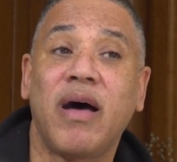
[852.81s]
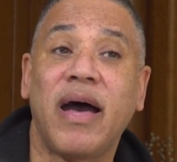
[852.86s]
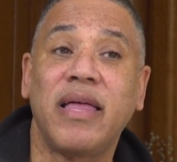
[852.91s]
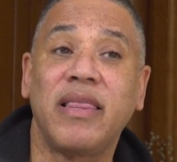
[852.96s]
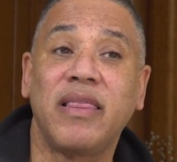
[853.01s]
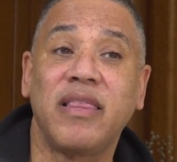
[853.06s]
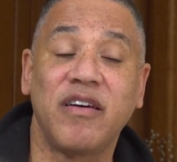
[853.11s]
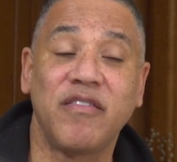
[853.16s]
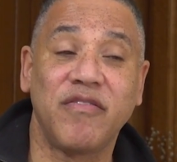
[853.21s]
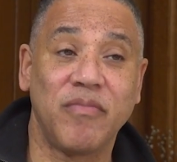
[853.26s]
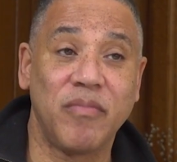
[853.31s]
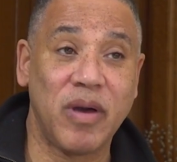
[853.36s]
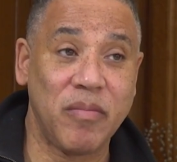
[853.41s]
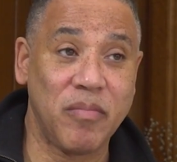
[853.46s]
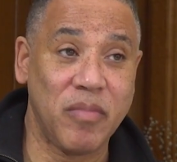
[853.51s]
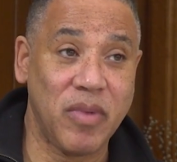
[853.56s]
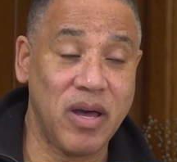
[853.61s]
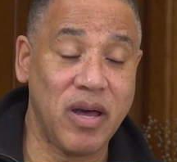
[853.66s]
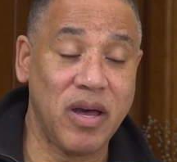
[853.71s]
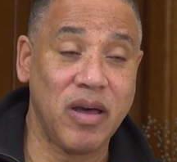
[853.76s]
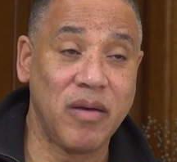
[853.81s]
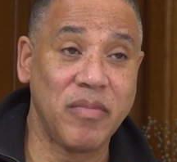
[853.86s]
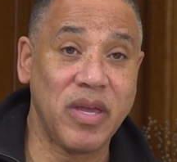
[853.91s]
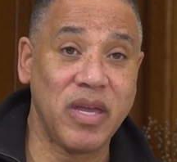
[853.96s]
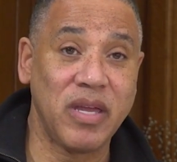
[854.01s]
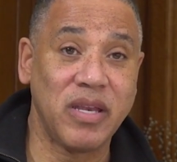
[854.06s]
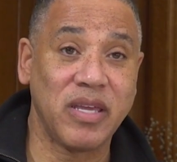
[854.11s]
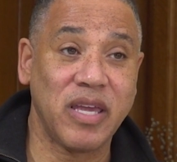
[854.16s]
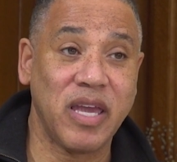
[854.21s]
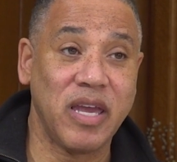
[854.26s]
I left my mom
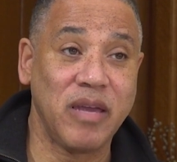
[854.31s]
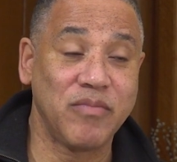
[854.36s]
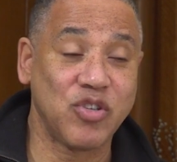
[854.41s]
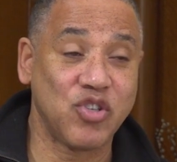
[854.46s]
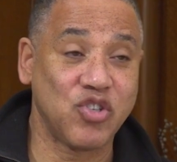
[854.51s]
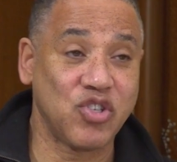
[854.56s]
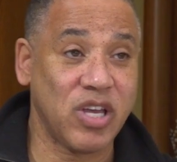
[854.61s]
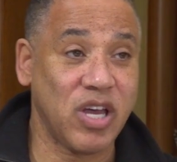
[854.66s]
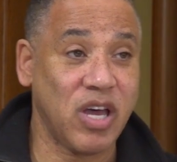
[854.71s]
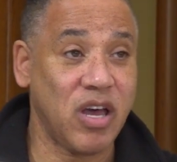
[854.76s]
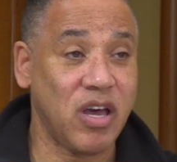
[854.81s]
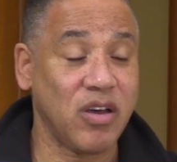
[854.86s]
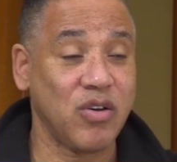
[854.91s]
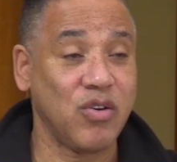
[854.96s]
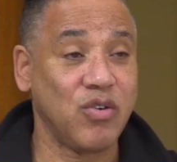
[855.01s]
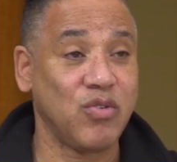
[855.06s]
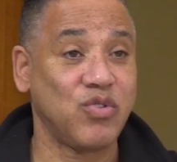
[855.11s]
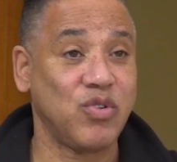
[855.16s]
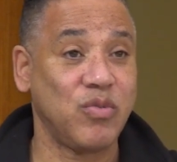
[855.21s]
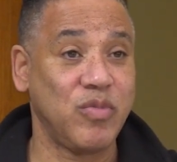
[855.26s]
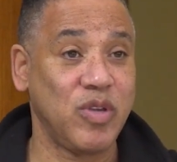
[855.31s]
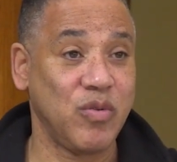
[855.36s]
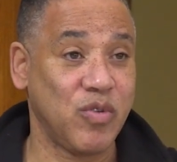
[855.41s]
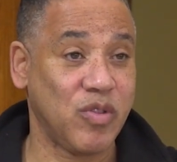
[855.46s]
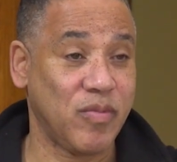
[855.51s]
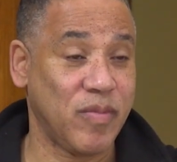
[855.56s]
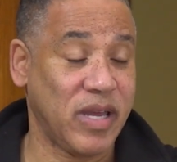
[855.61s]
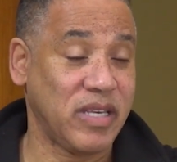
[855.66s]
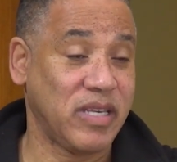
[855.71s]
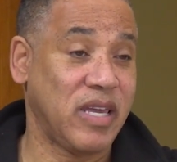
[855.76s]
and came to Chicago to be
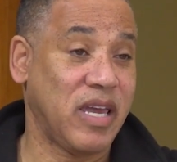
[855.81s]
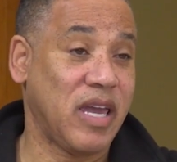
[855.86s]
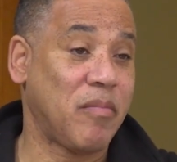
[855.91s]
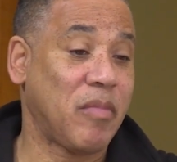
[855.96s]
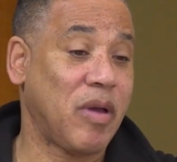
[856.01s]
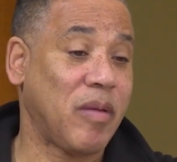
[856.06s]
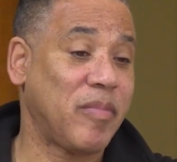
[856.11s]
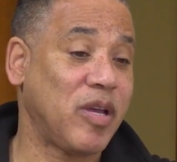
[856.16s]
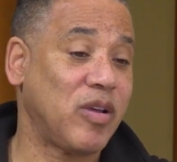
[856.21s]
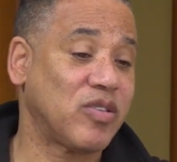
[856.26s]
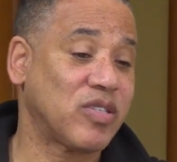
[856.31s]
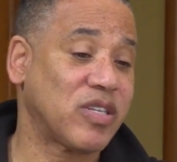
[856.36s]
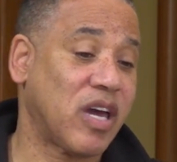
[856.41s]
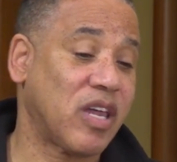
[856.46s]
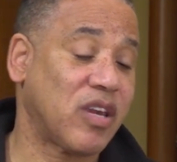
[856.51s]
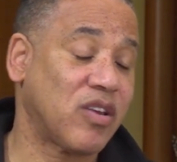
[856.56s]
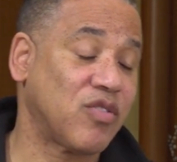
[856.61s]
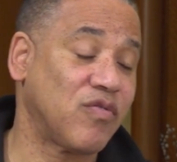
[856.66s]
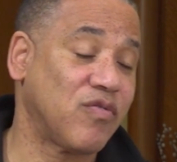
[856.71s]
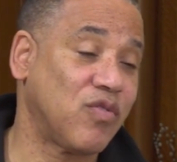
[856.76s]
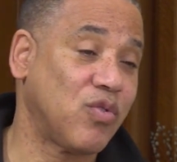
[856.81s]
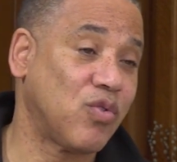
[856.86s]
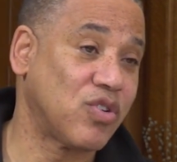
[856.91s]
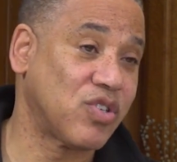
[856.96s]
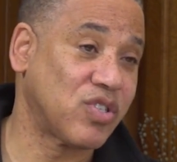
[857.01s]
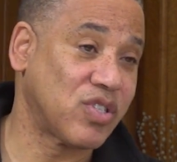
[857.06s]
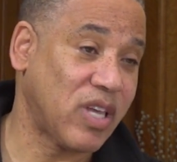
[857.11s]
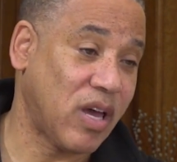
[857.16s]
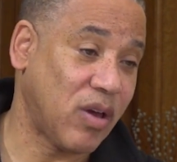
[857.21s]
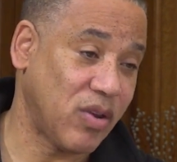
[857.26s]
with my dad. My parents got a
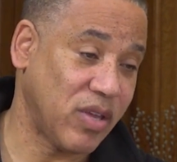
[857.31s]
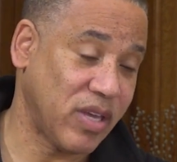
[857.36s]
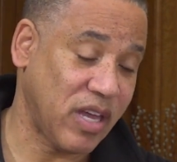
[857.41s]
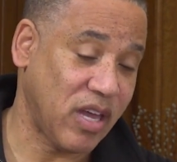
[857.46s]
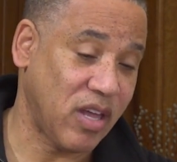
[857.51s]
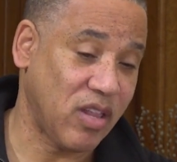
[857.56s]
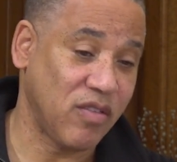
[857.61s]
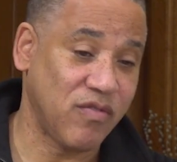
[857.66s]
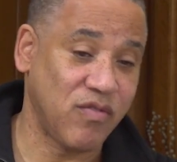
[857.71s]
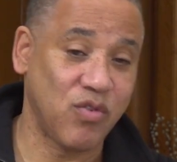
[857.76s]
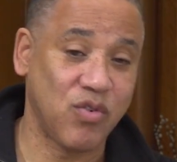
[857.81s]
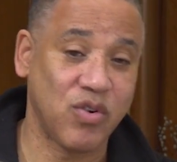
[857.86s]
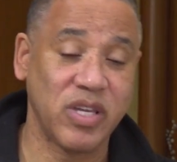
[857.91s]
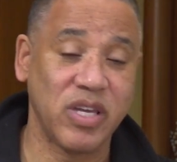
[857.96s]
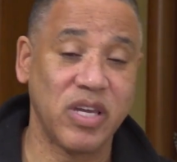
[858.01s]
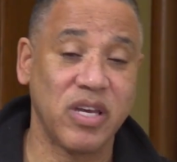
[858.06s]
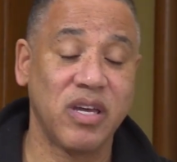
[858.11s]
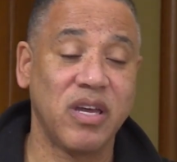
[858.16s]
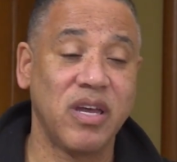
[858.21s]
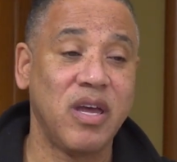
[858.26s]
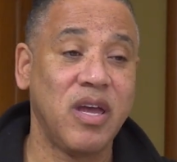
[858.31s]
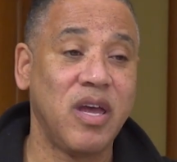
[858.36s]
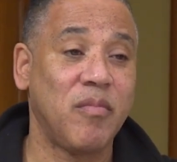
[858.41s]
divorce out in California.